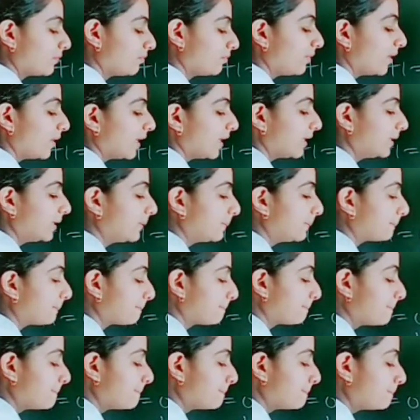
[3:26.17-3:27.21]
1
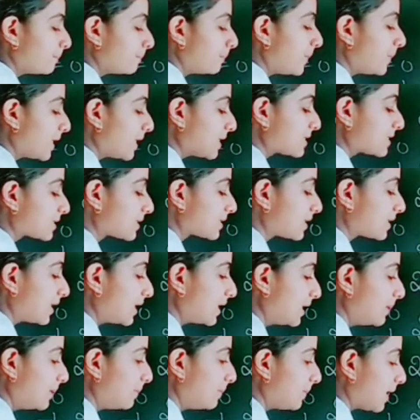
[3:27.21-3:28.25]
plus
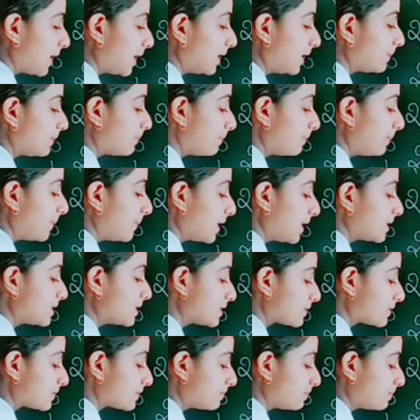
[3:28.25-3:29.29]
3
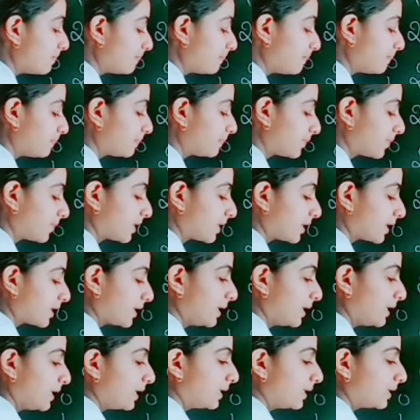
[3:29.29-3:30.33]
plus
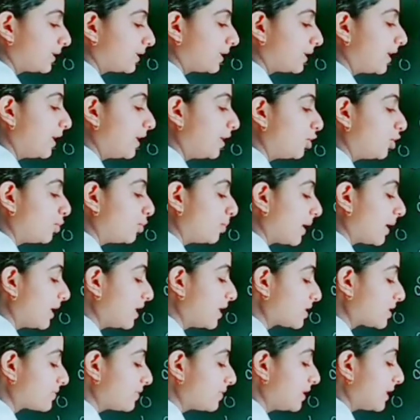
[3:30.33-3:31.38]
3 into
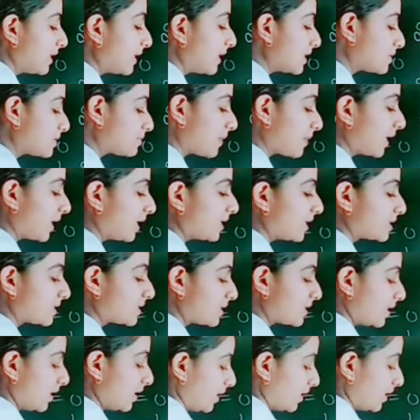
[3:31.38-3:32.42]
minus 1, that is minus
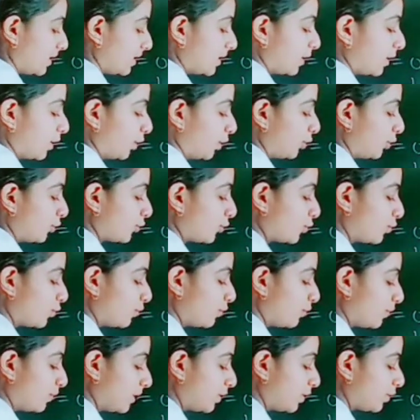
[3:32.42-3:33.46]
3.
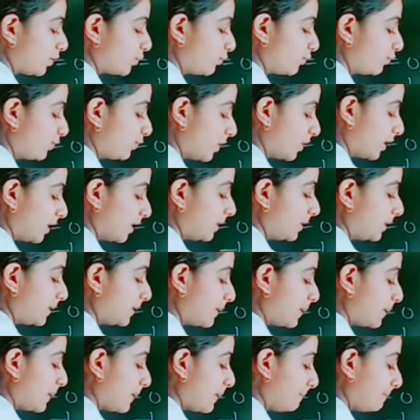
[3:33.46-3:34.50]
2 into 1
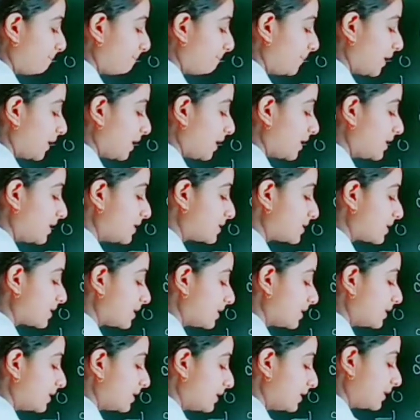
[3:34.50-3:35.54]
plus
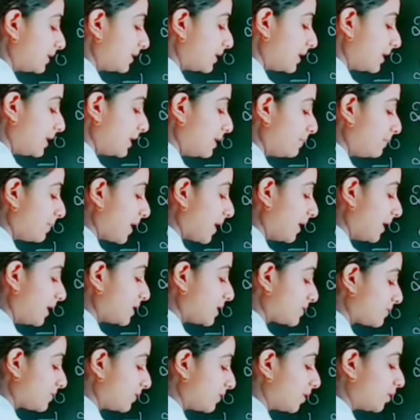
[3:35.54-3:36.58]
3
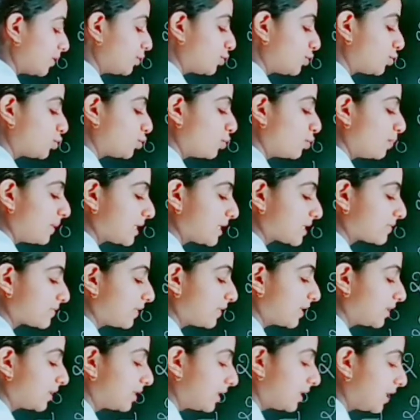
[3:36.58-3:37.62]
minus 1. 2 plus
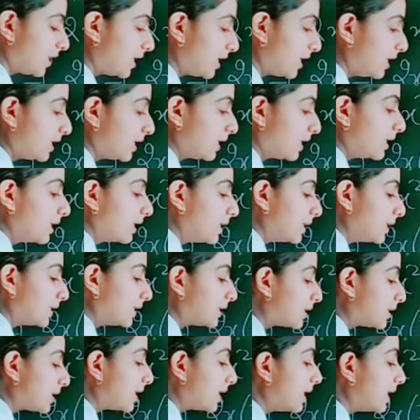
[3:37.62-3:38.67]
1 3.
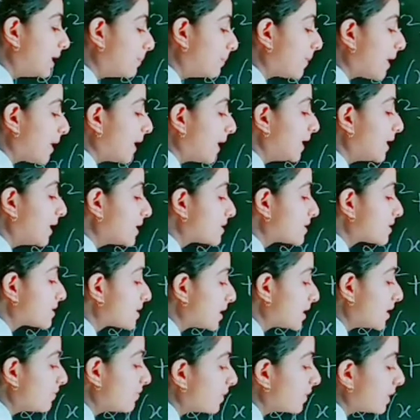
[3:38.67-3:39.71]
3 minus
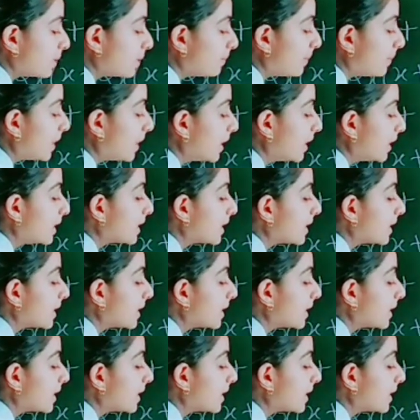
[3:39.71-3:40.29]
3 will be